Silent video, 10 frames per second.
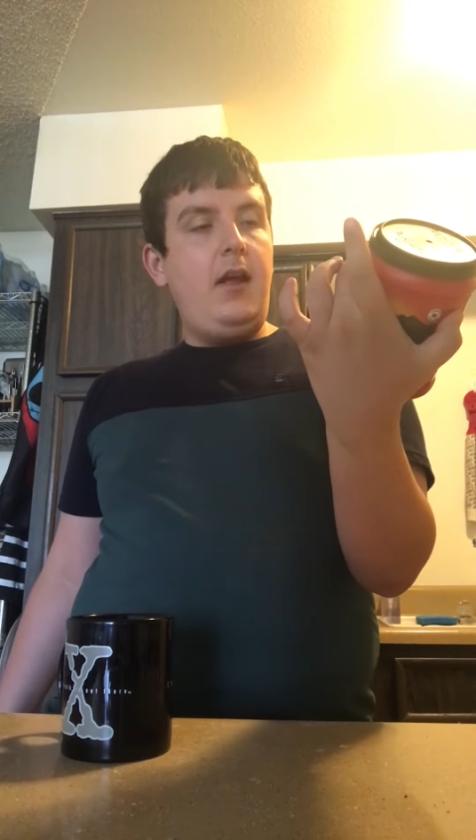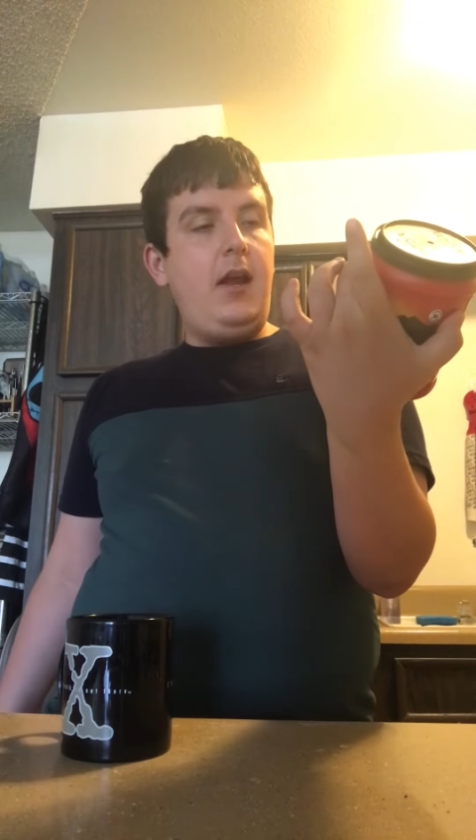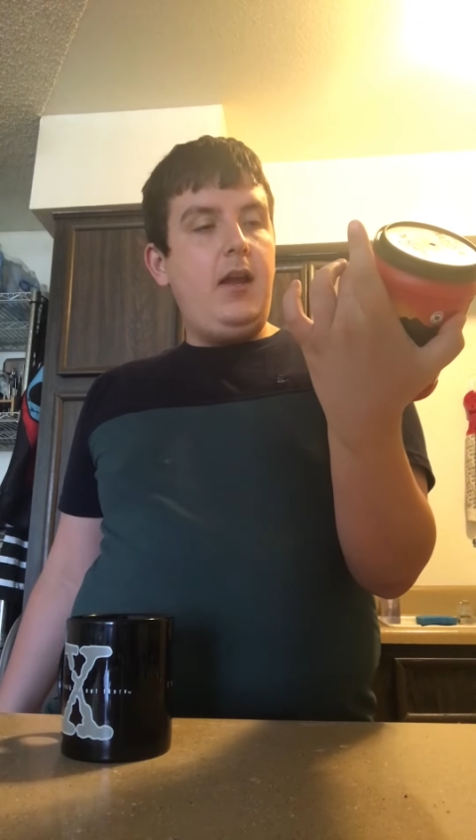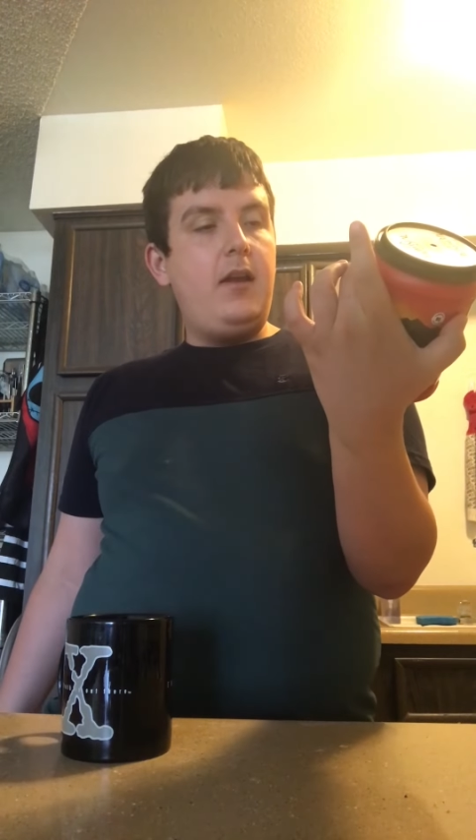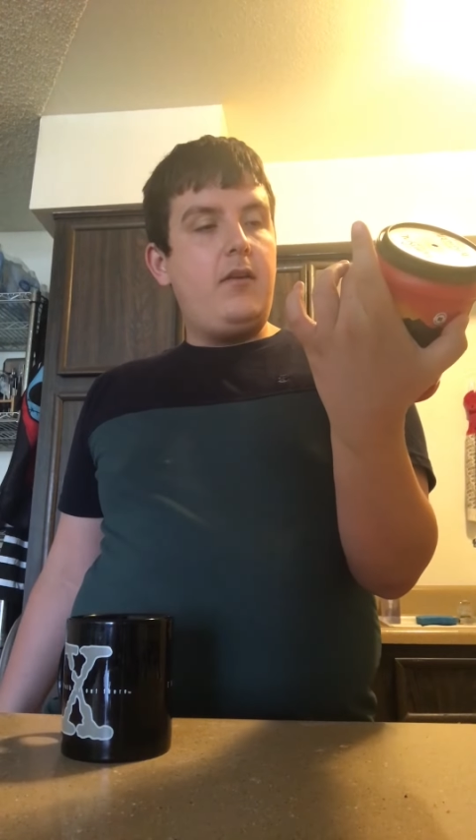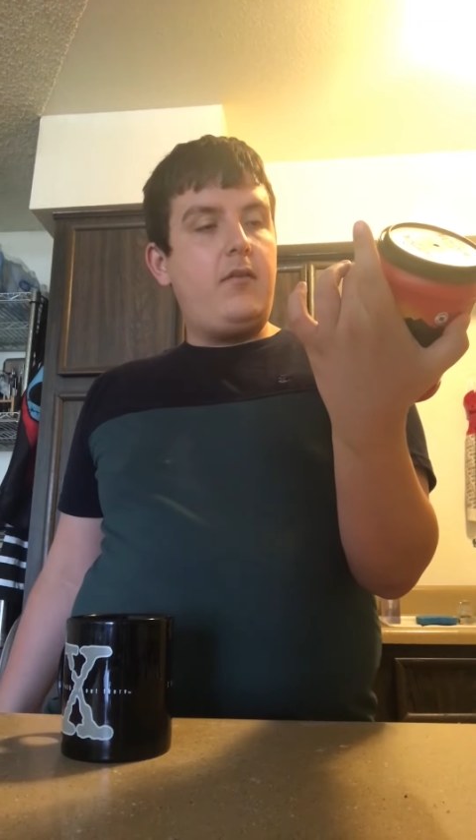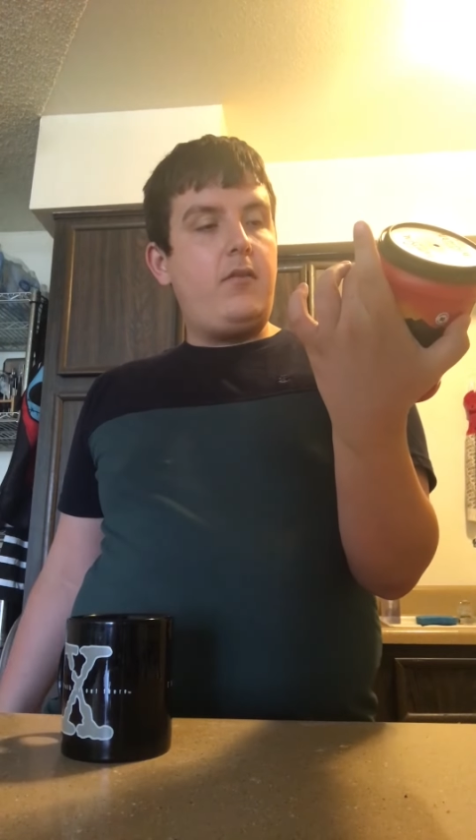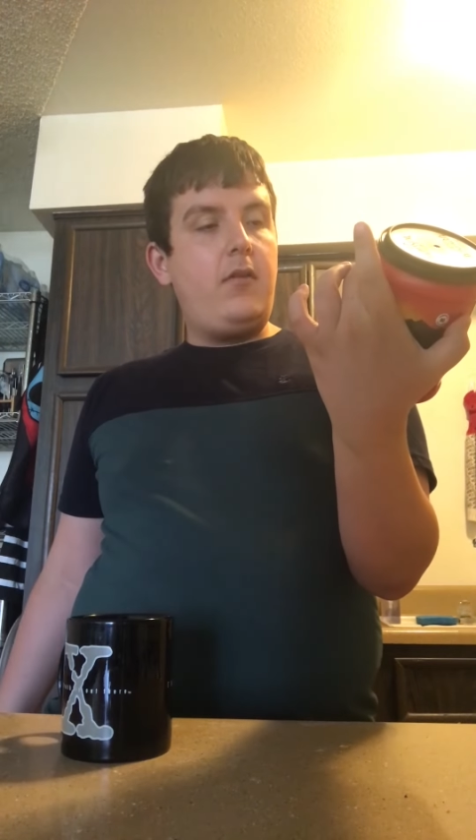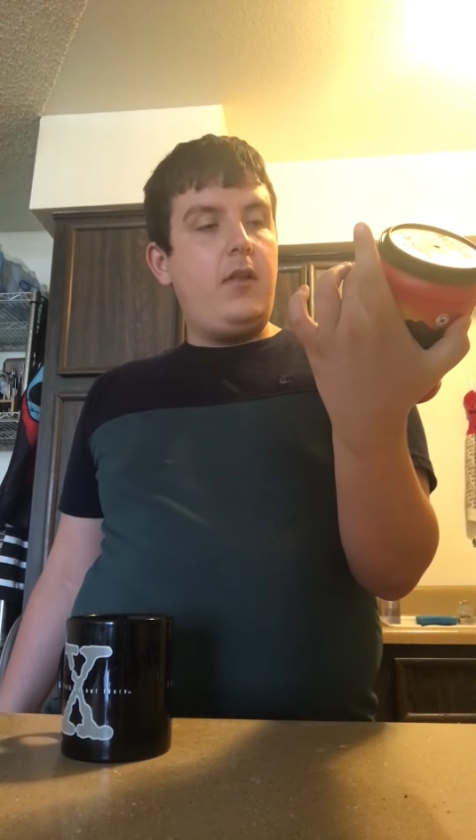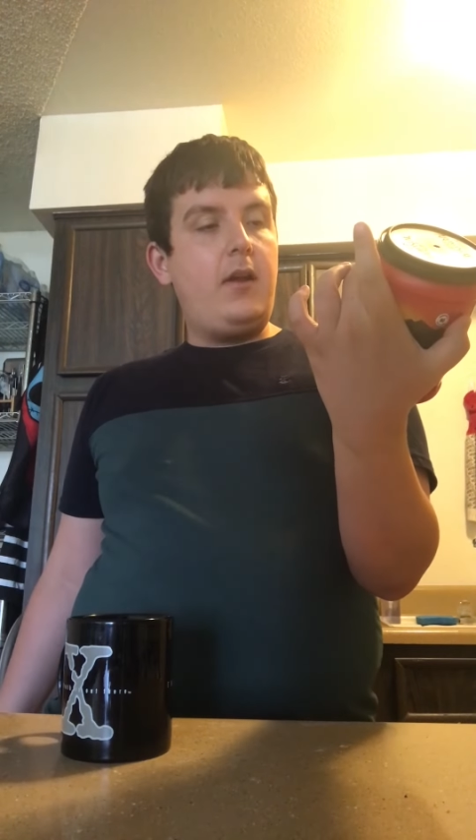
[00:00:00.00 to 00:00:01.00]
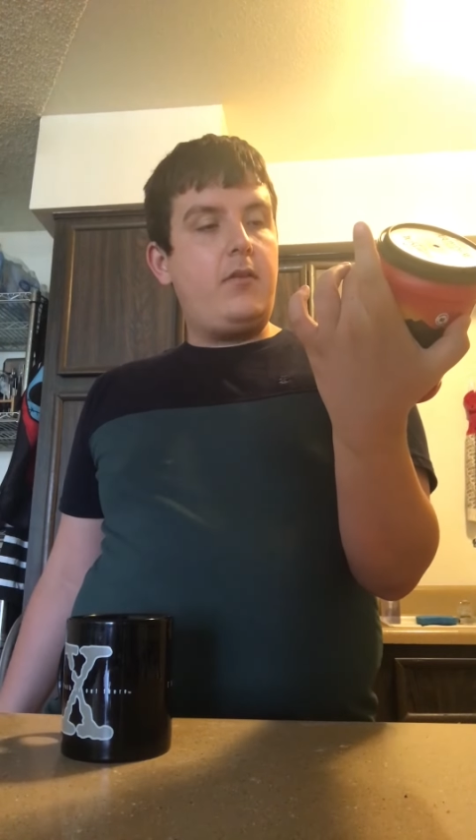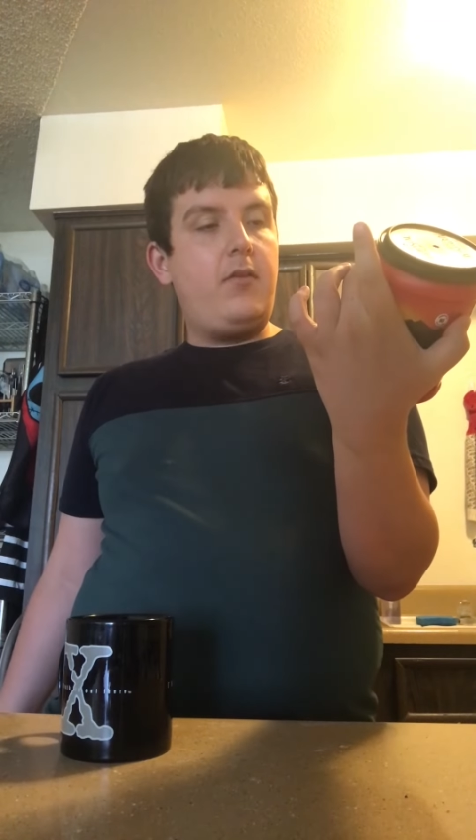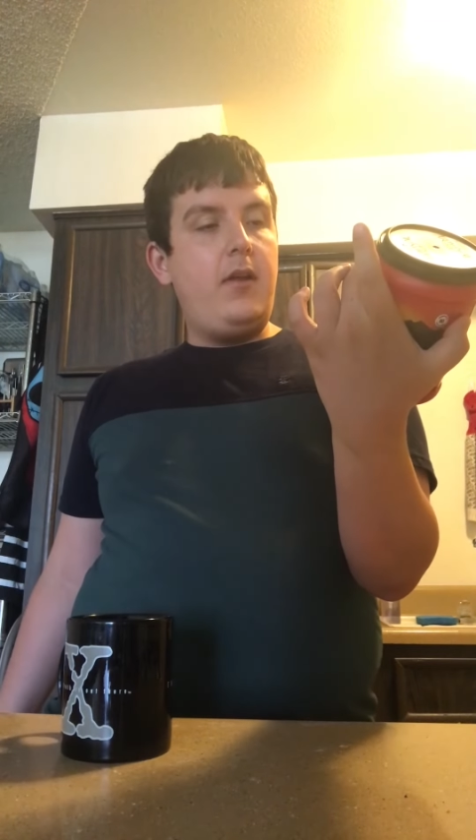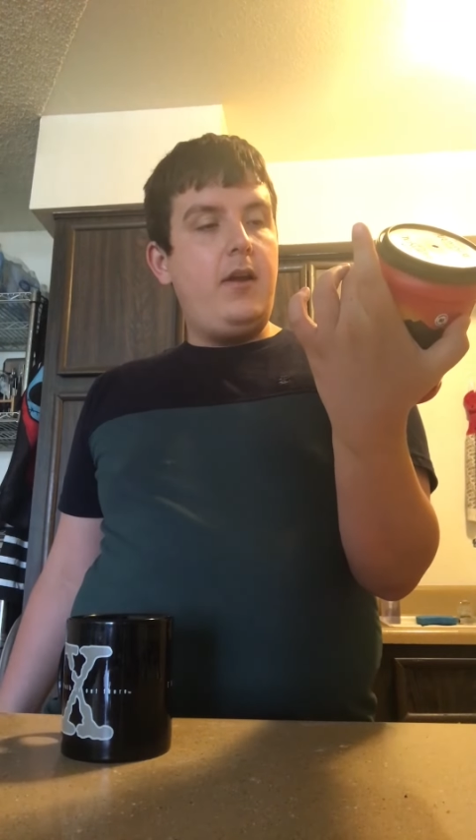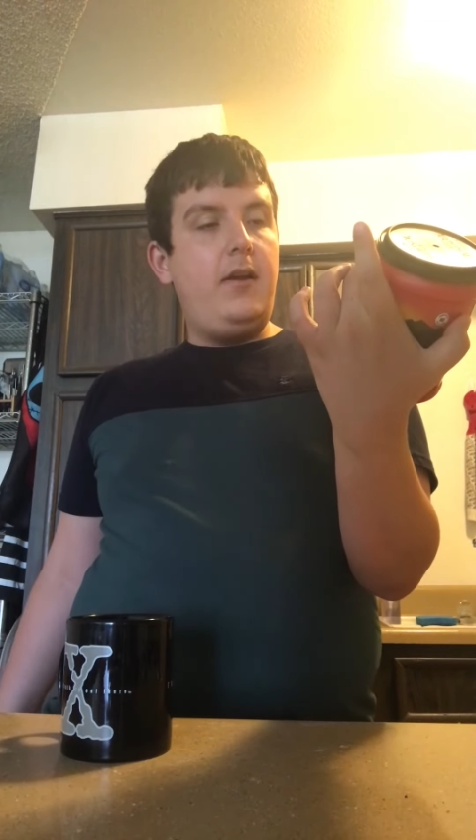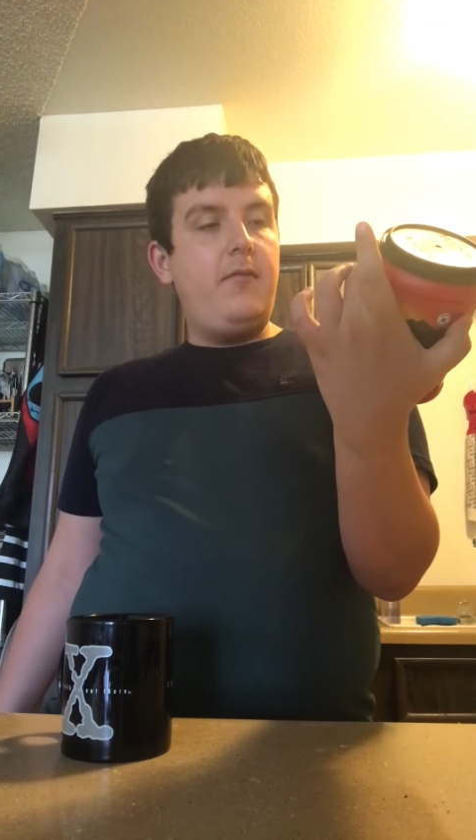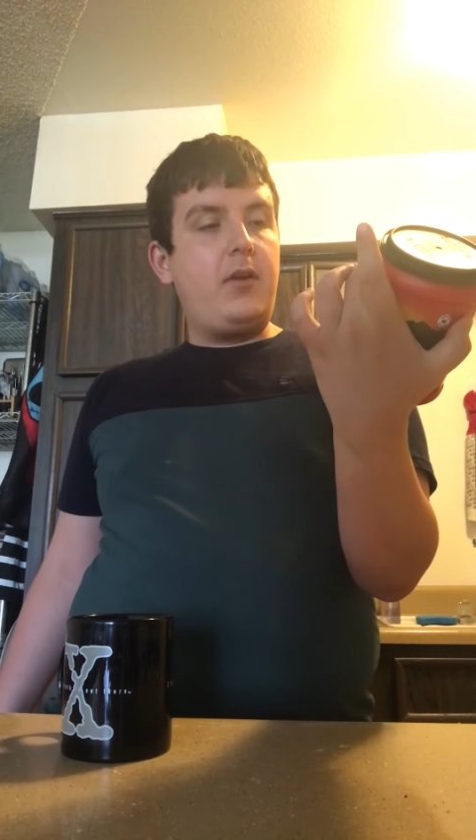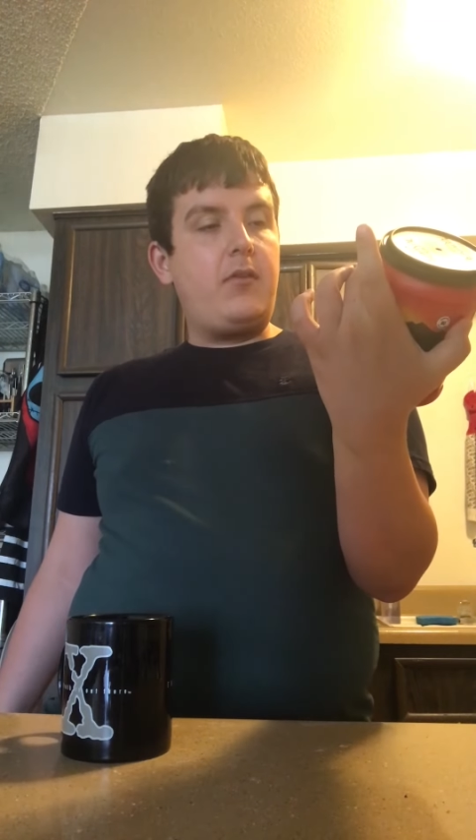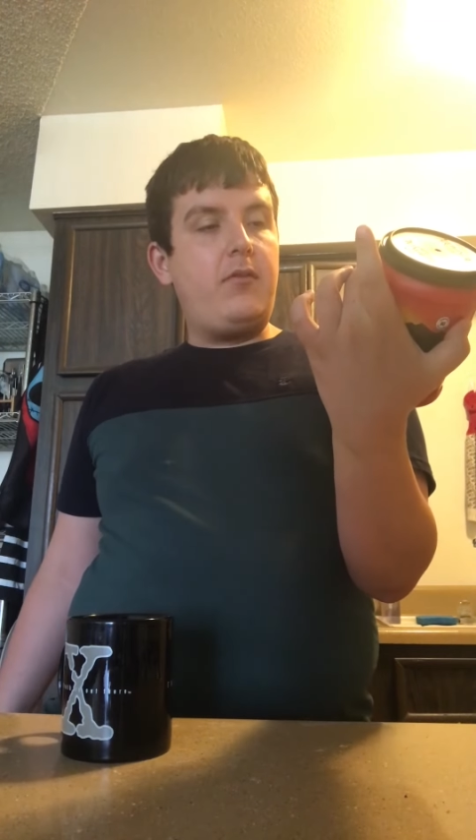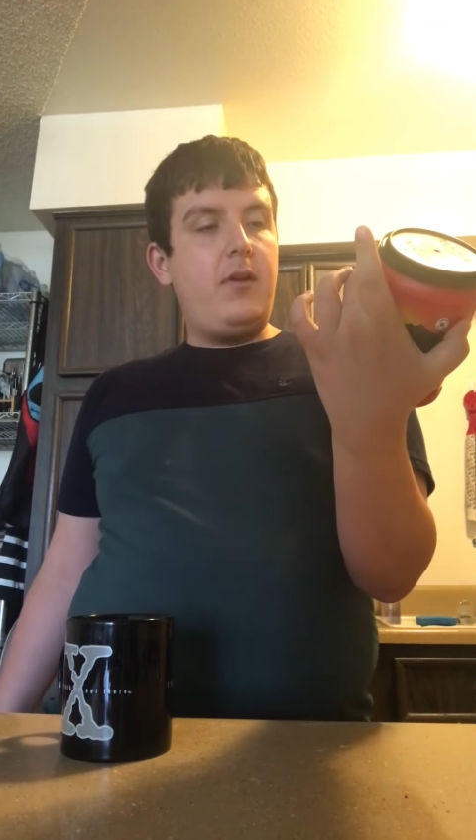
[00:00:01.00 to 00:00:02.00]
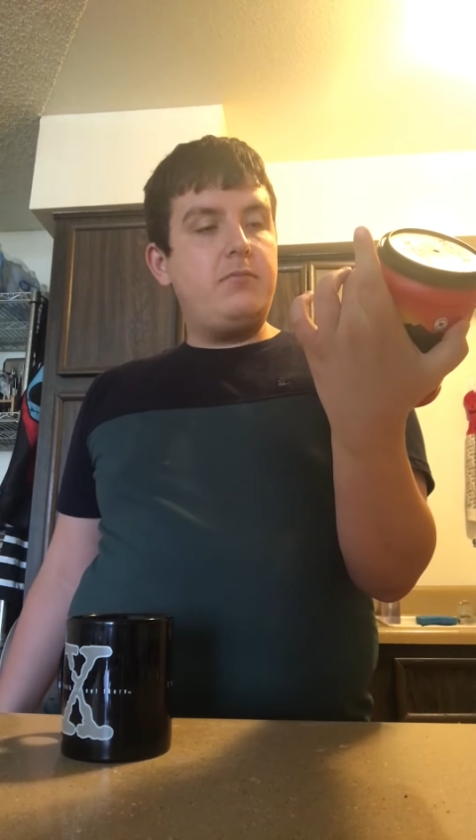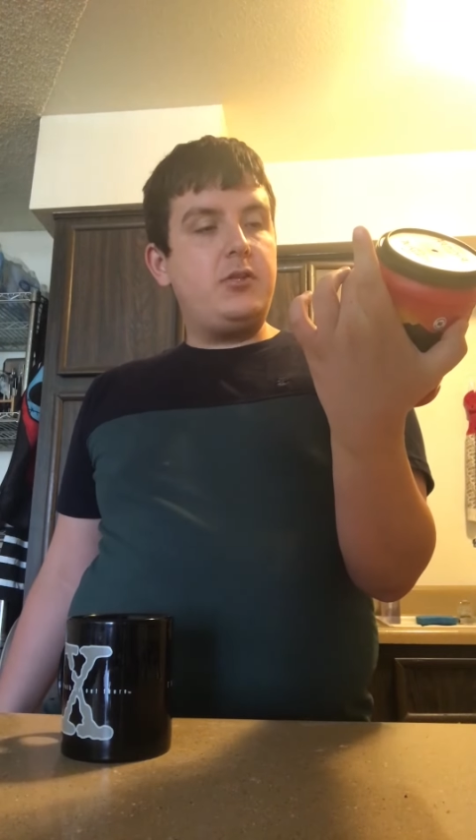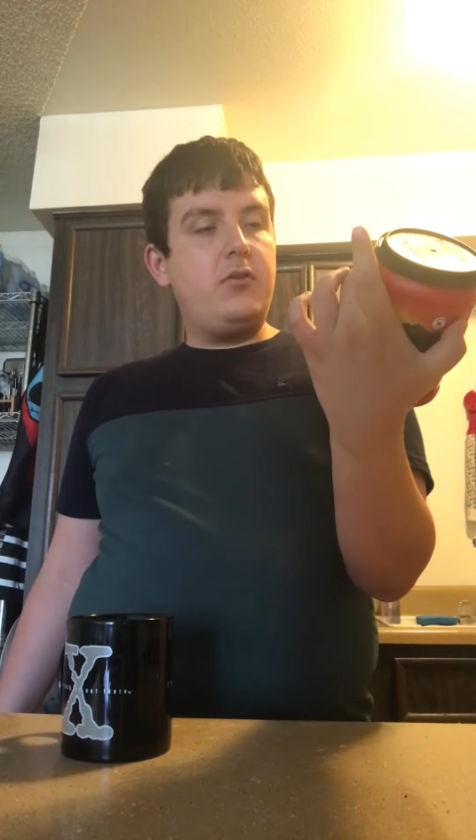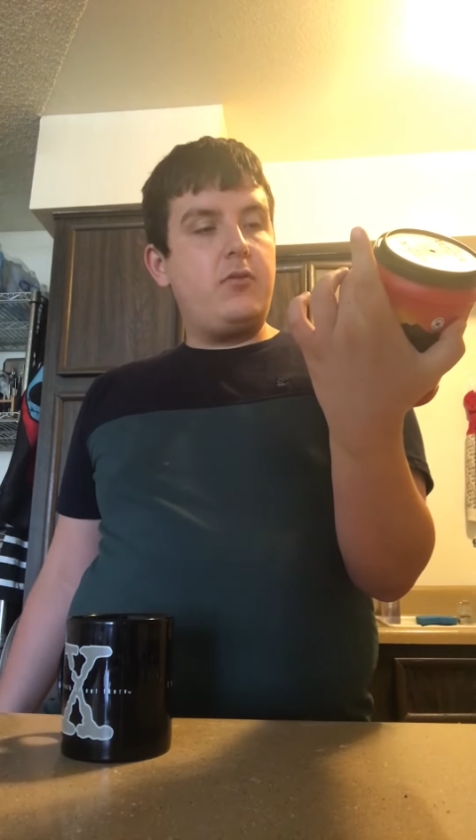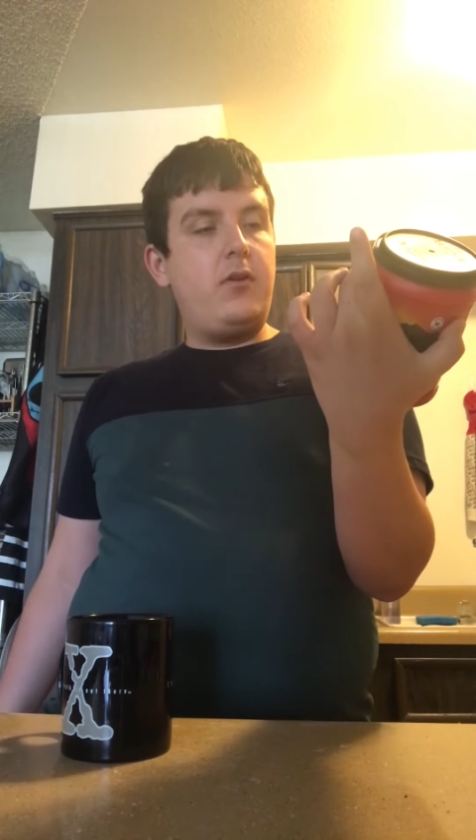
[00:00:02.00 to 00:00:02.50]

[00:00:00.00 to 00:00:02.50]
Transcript: And select line of exceptional